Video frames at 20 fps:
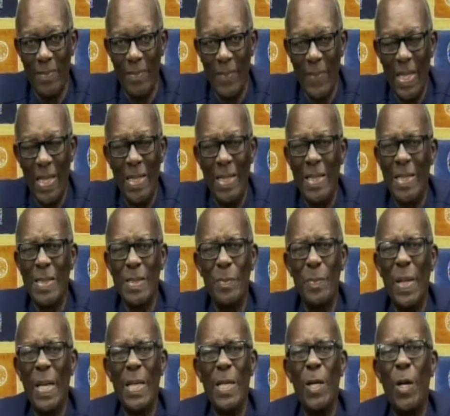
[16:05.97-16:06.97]
It doesn't
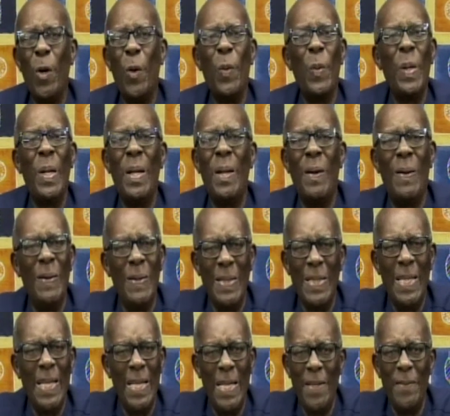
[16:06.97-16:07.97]
matter how long
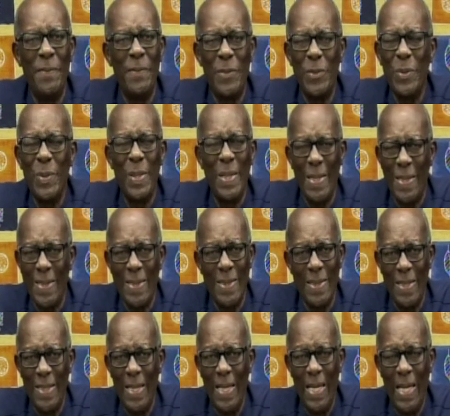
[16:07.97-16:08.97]
they lived together.
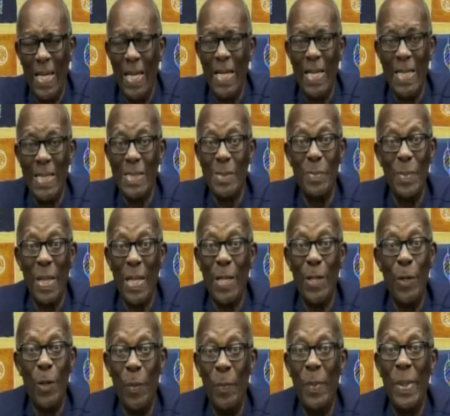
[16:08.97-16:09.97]
It doesn't matter
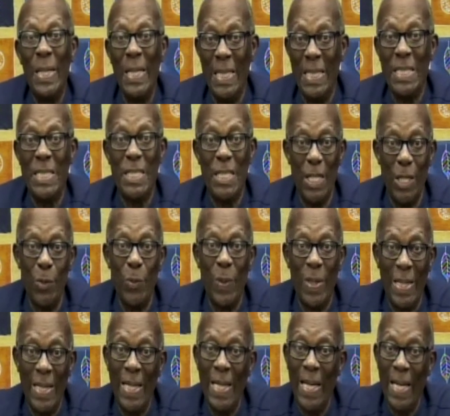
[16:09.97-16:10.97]
how many
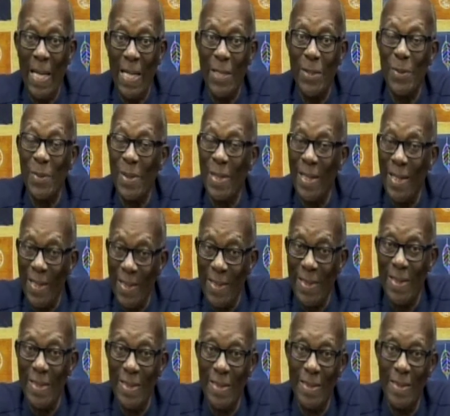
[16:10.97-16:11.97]
children they had together.
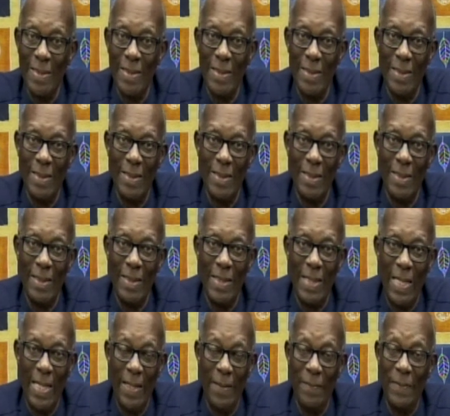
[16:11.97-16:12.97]

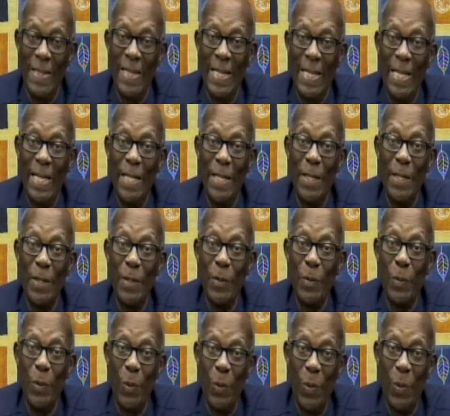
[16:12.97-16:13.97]
If they didn't
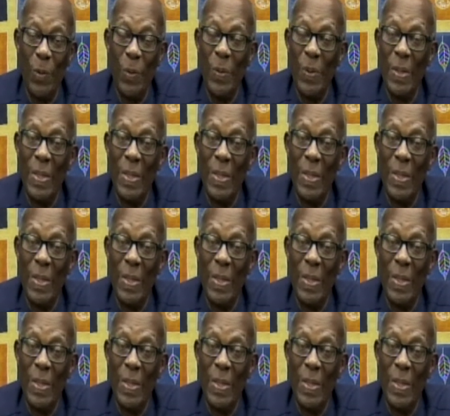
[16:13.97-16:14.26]
go